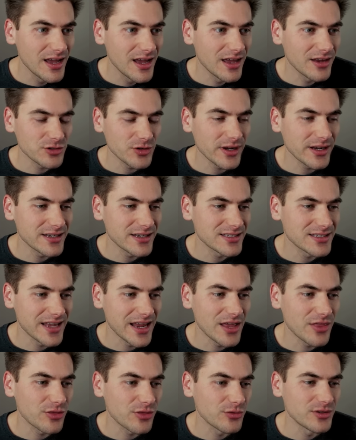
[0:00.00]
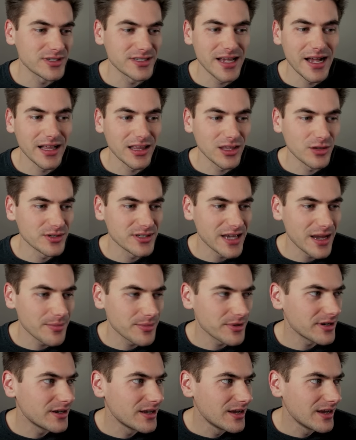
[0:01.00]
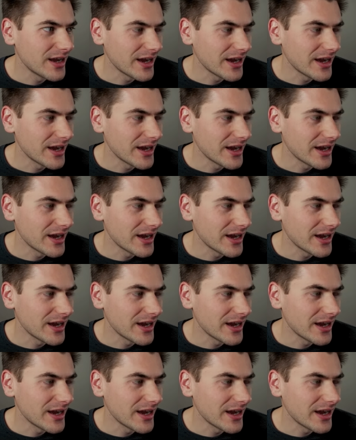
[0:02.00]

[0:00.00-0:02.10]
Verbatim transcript: And so I can scan through exactly what's happening.